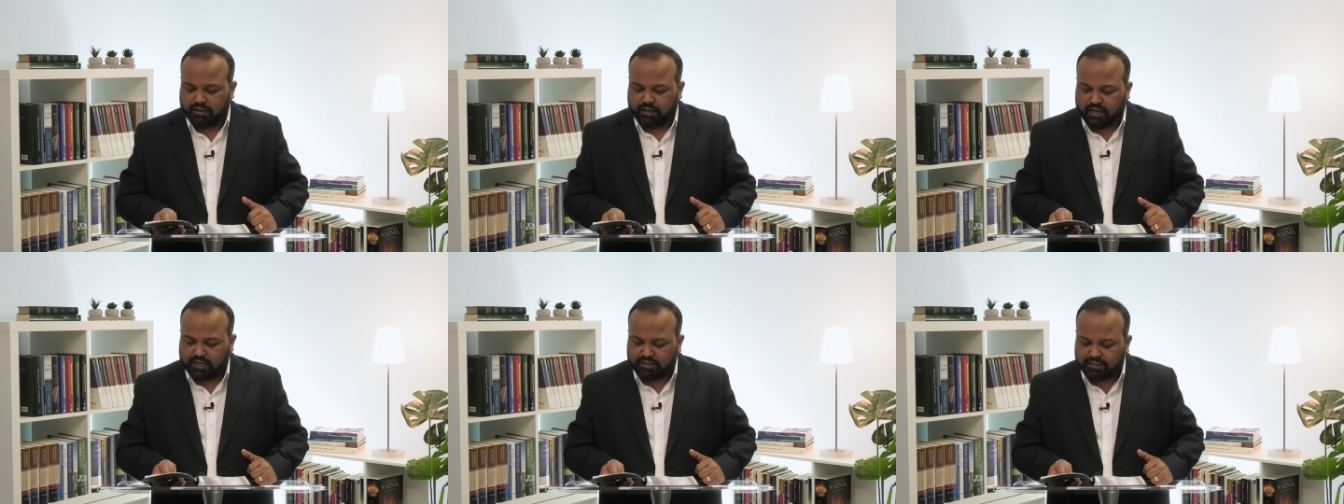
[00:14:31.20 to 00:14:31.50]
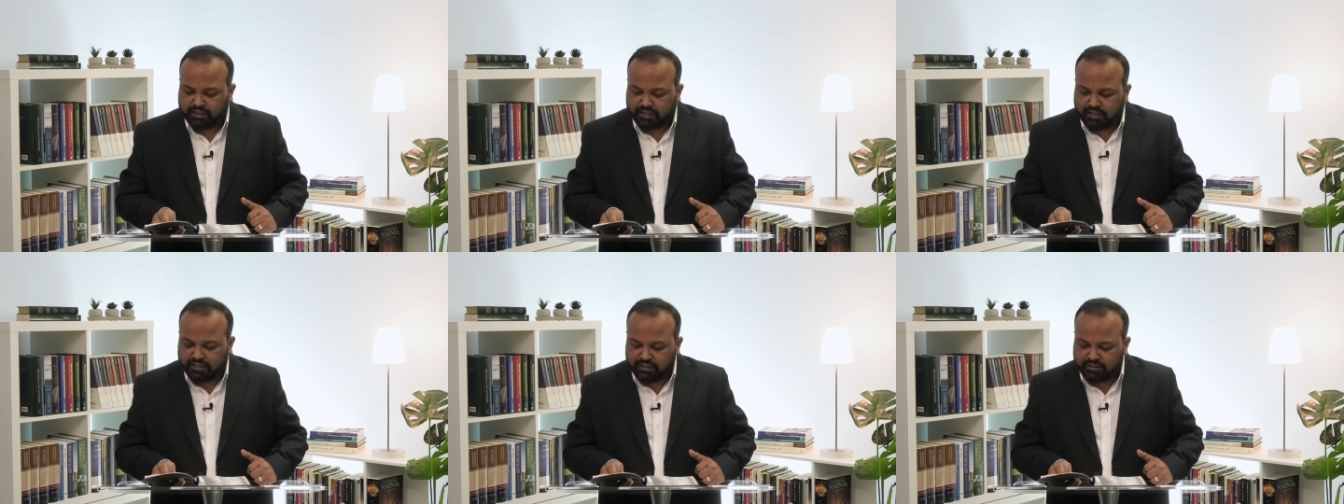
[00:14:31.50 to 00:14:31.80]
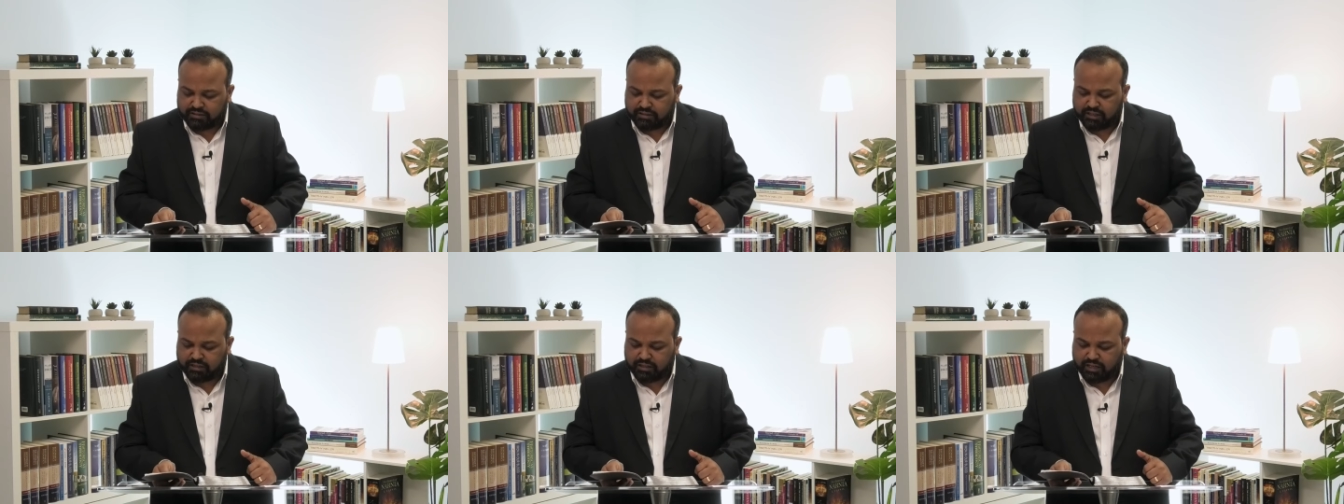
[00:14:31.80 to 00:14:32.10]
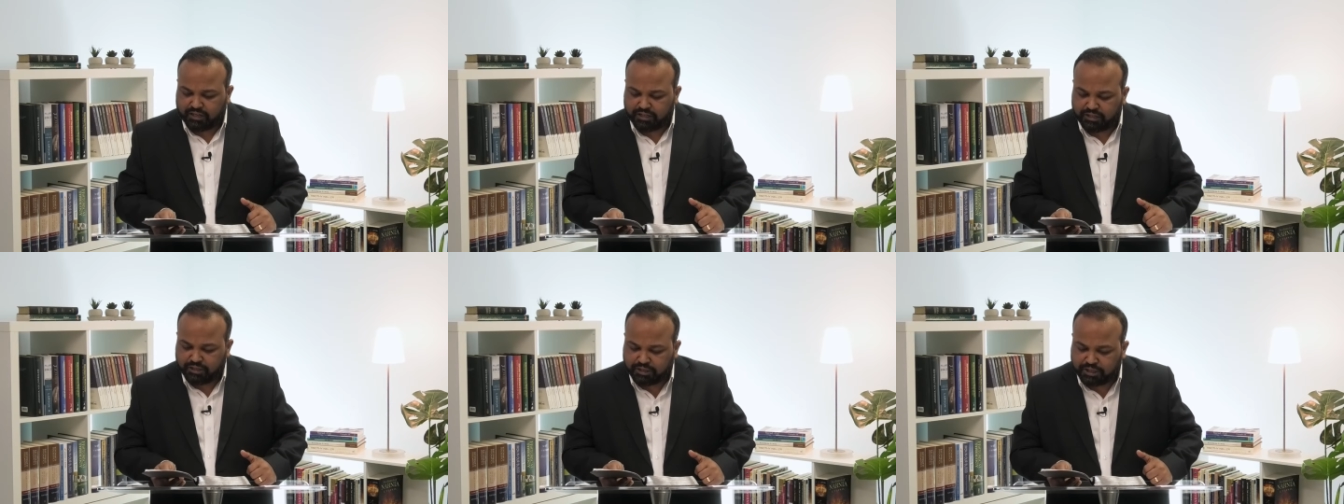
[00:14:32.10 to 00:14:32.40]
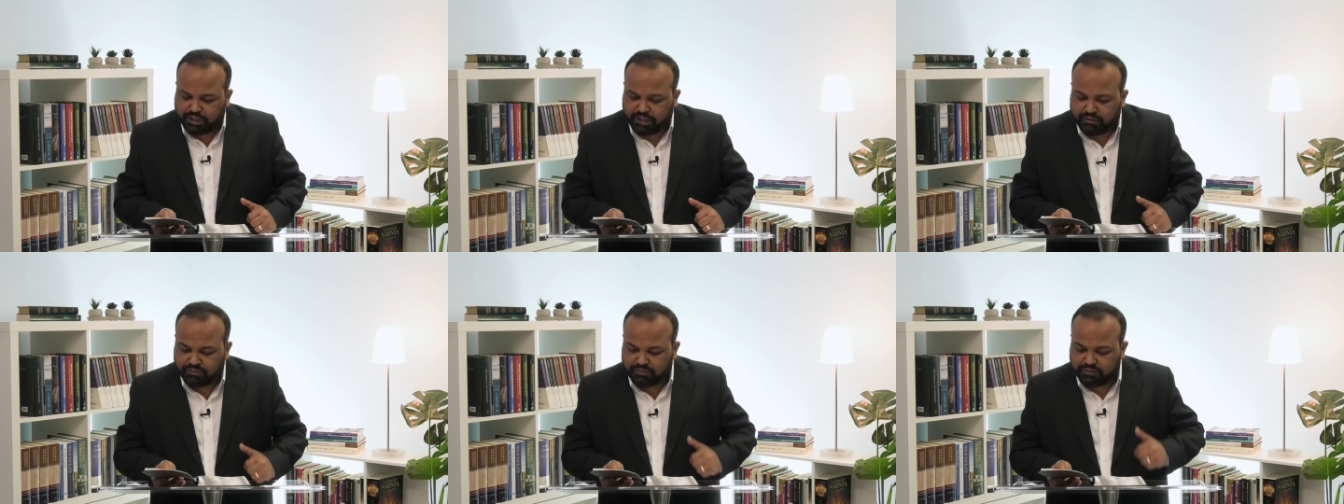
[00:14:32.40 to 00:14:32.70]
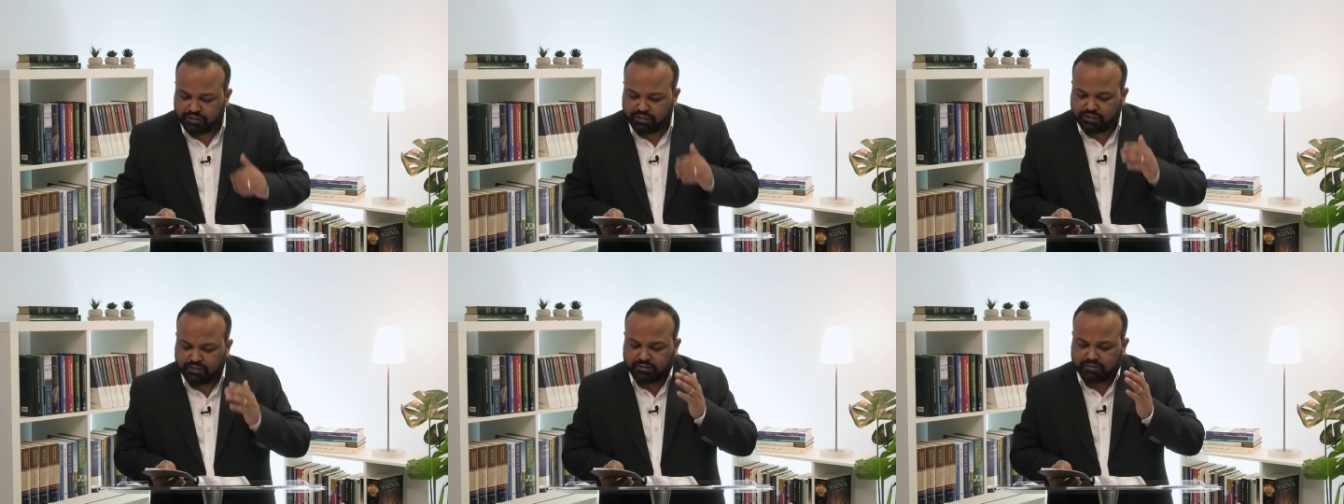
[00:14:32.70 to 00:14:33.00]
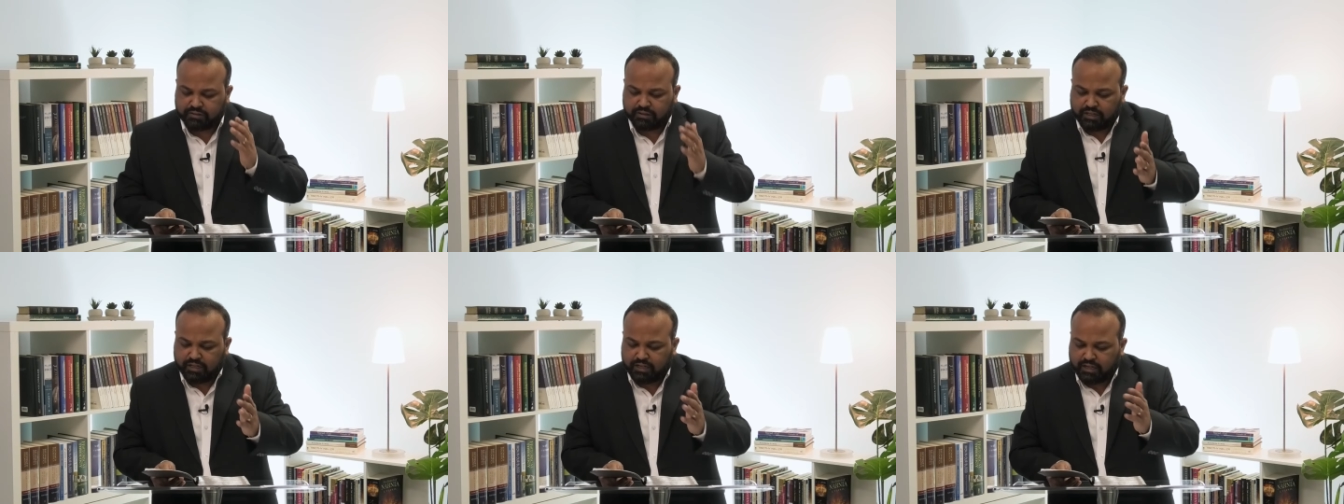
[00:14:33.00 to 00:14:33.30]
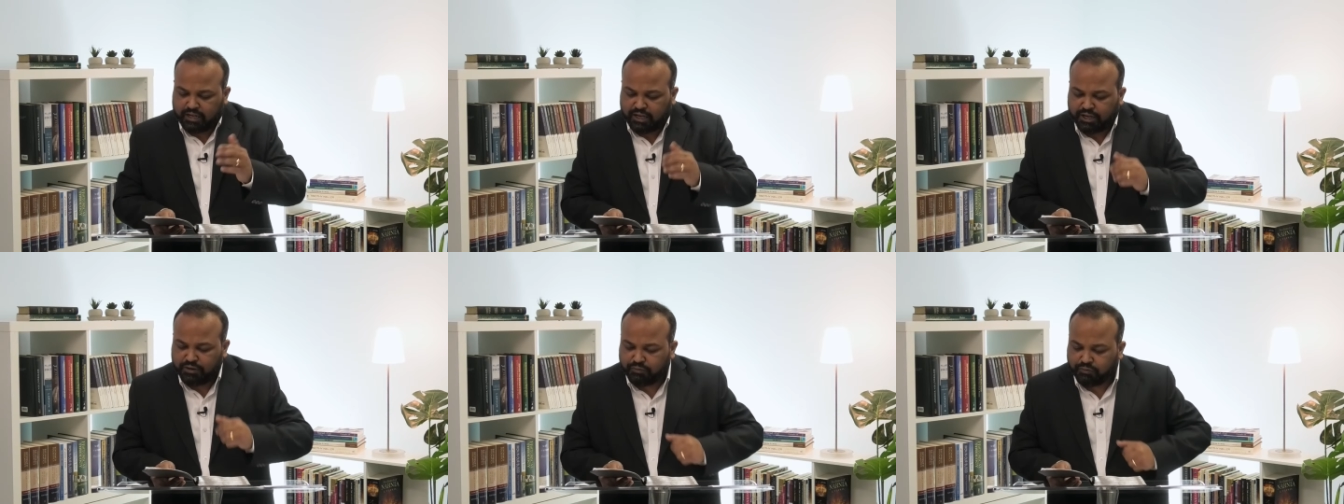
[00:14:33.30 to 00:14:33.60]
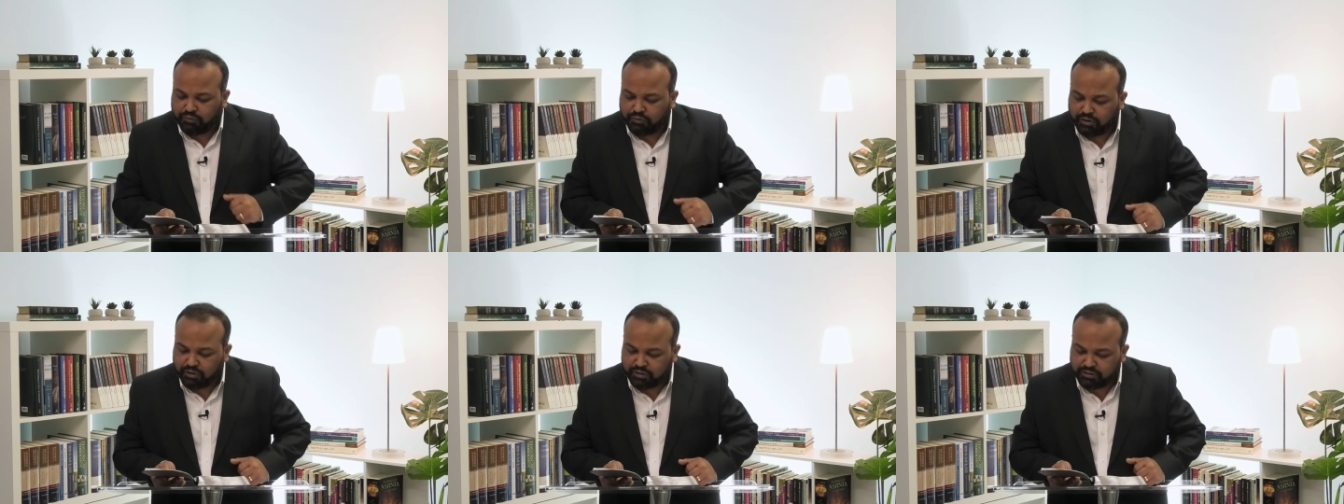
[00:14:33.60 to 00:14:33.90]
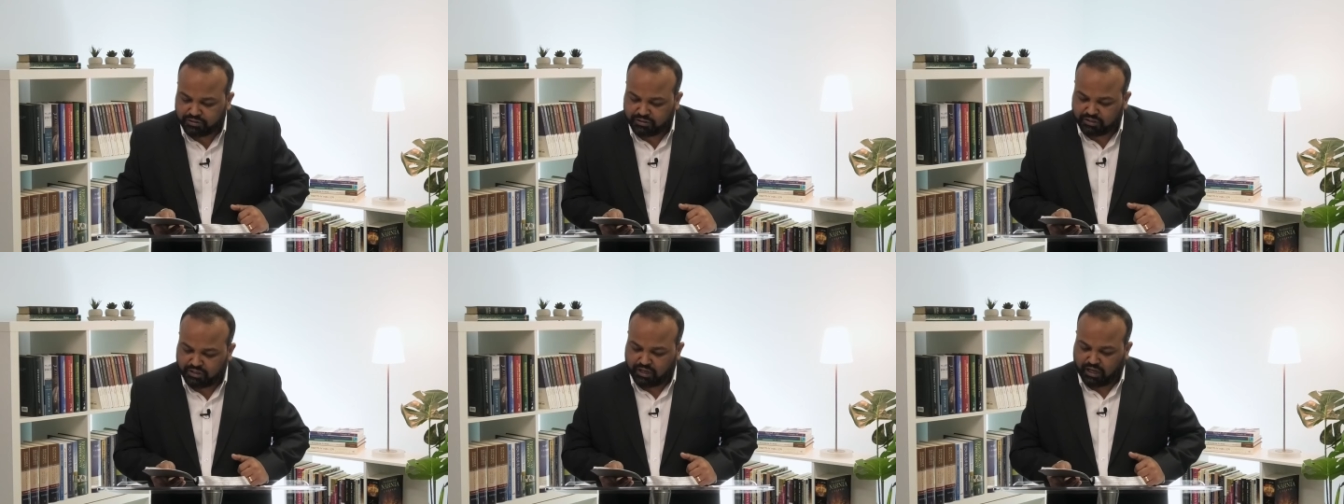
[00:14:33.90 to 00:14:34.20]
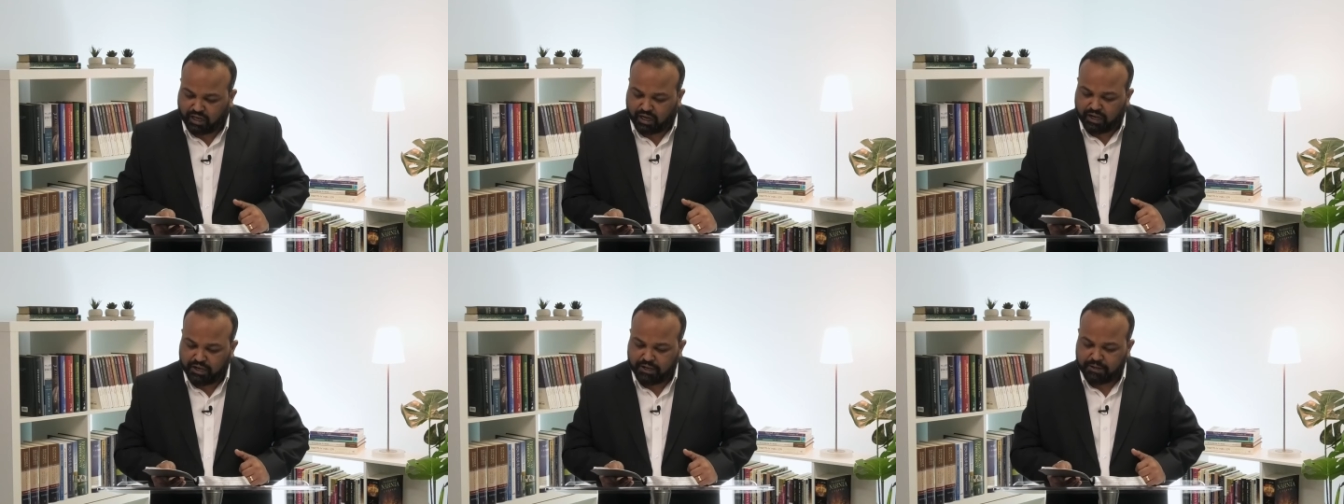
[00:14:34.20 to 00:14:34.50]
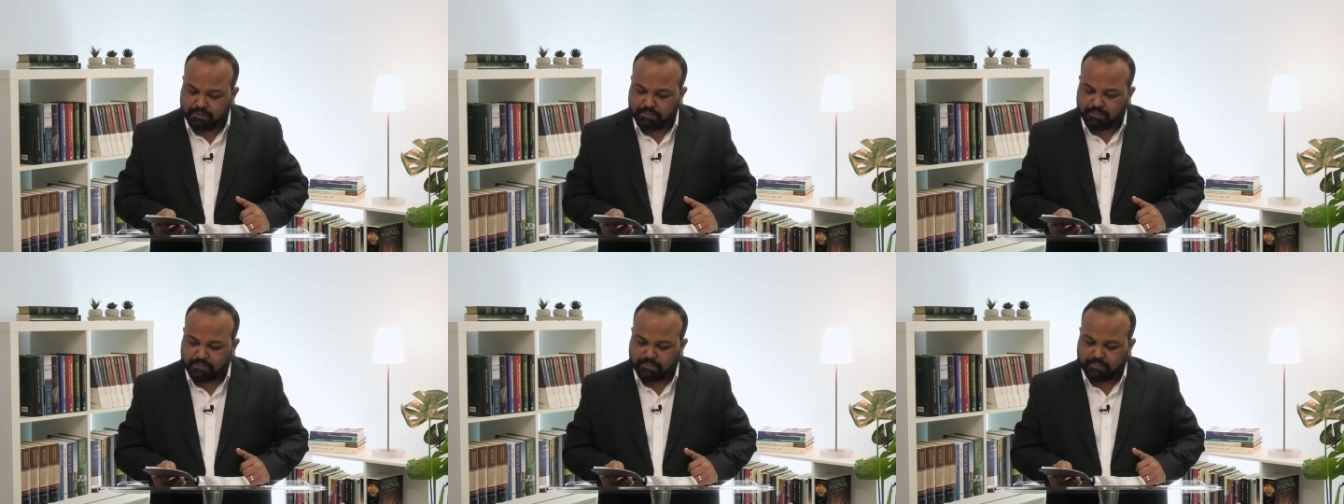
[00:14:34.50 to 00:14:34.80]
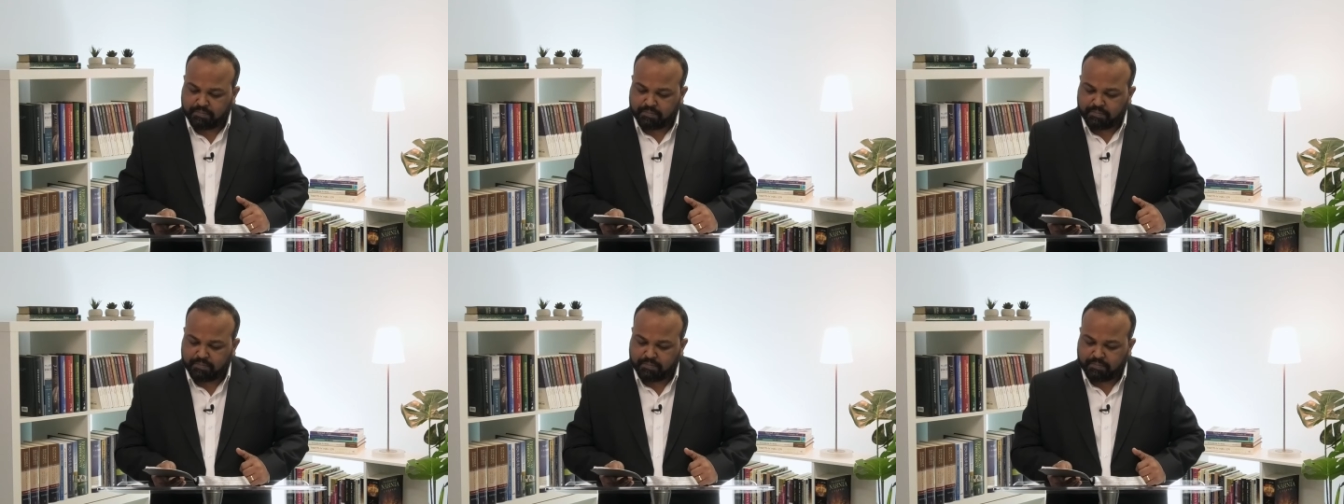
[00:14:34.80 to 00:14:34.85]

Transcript: And the reason that he gives is in verse 9.